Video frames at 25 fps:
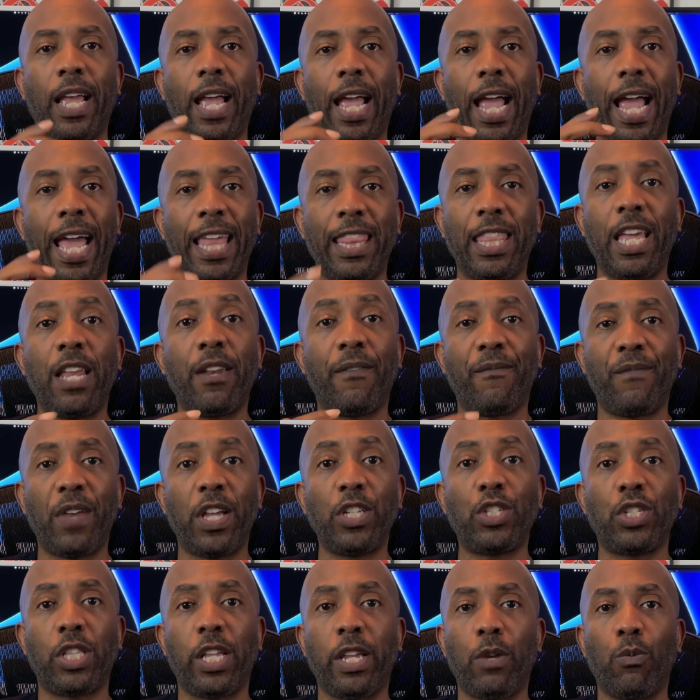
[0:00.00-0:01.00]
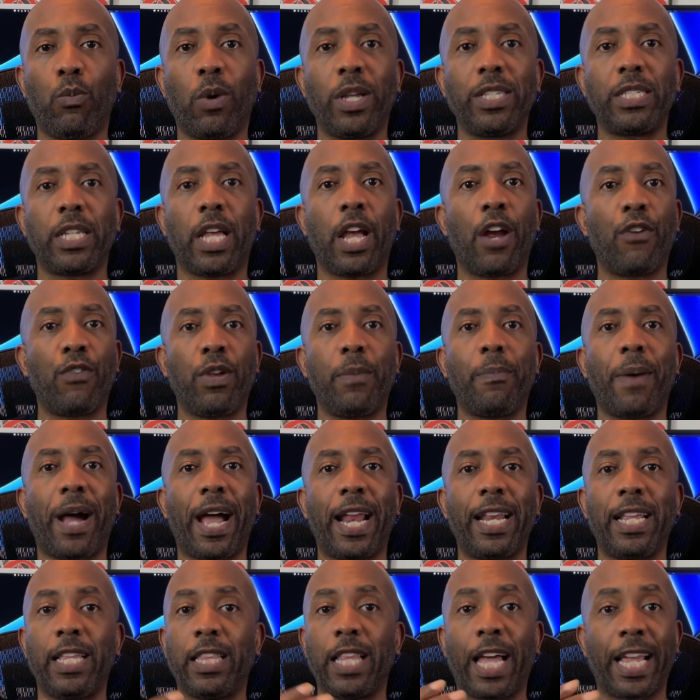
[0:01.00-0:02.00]
And then eventually once
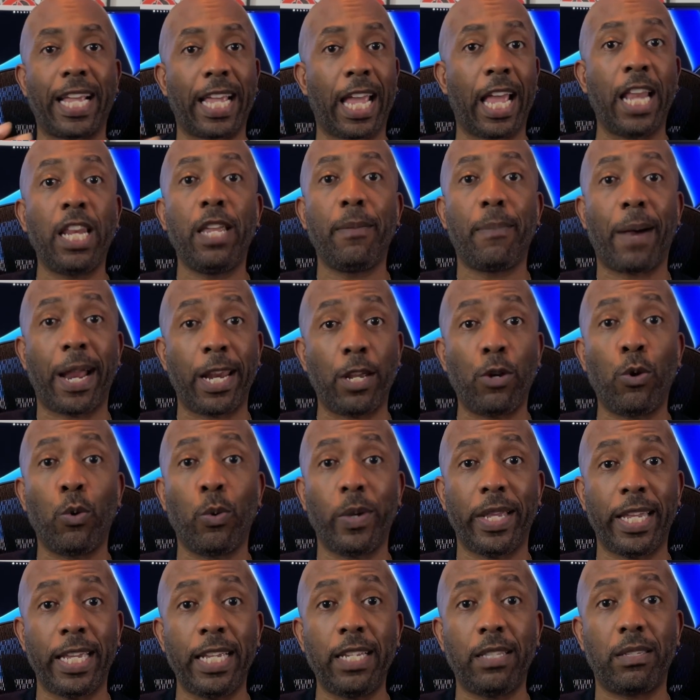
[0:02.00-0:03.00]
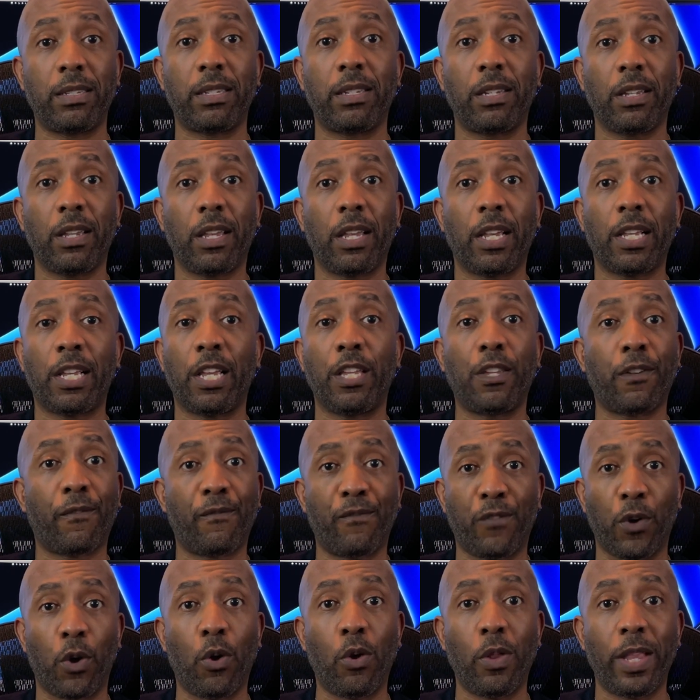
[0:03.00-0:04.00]
everybody, like anybody who eats, gets
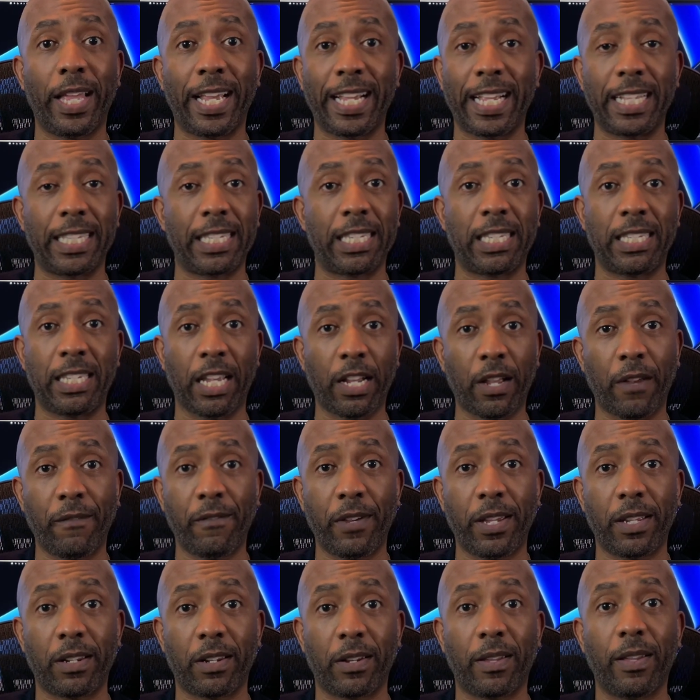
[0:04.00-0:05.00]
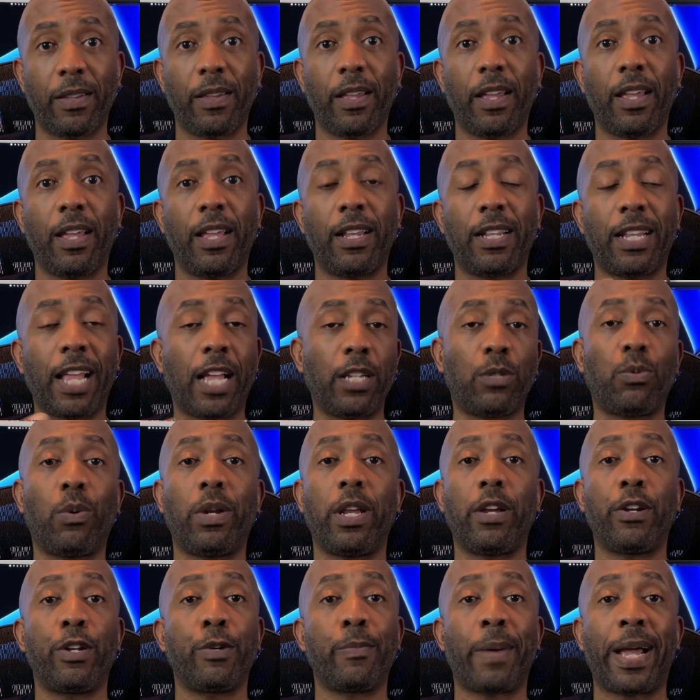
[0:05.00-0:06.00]
full and gets sick of it, that's what
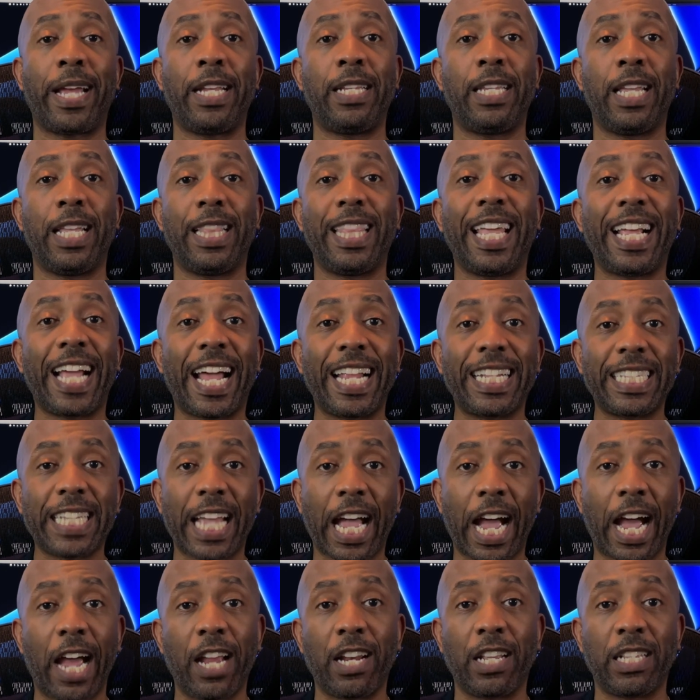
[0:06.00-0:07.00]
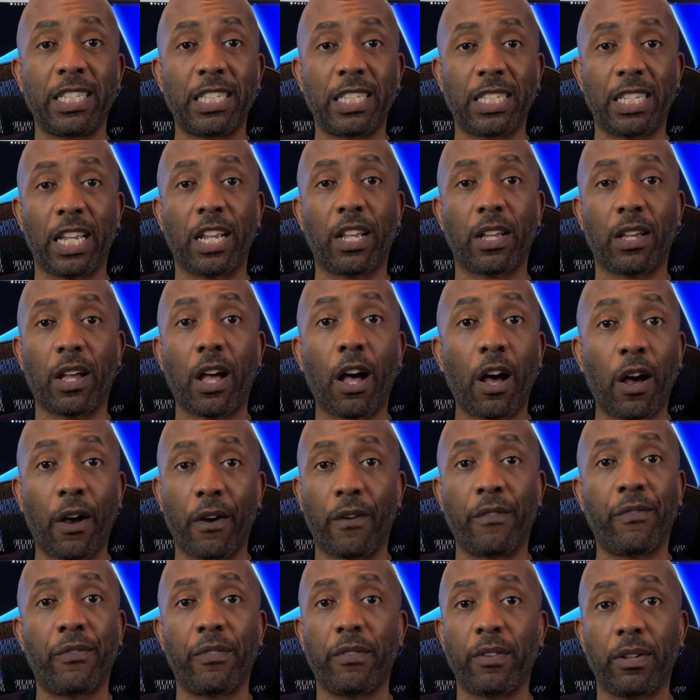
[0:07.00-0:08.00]
everybody did. They got tired and sick
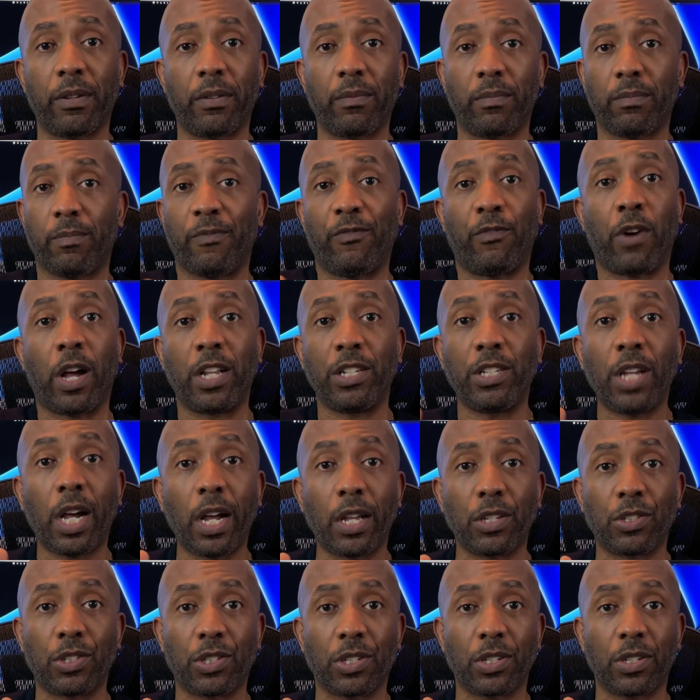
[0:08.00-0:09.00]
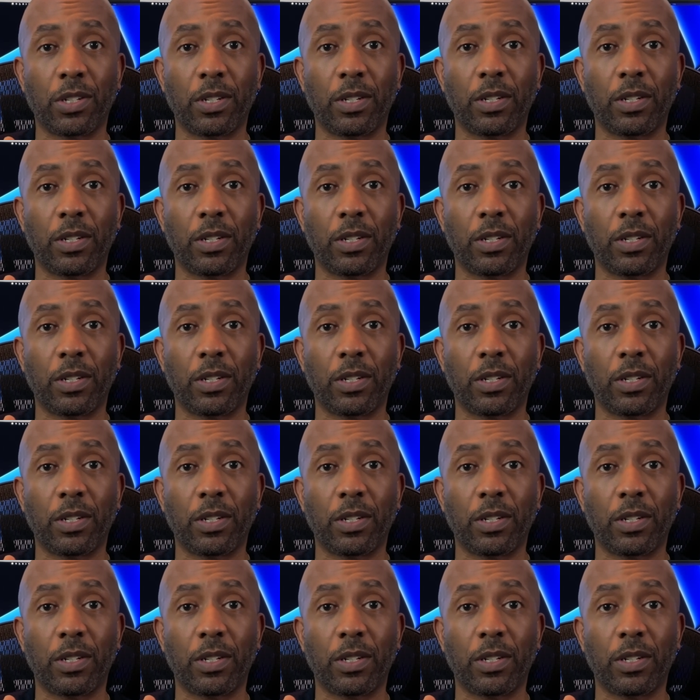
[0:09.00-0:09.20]
of Von Dutch.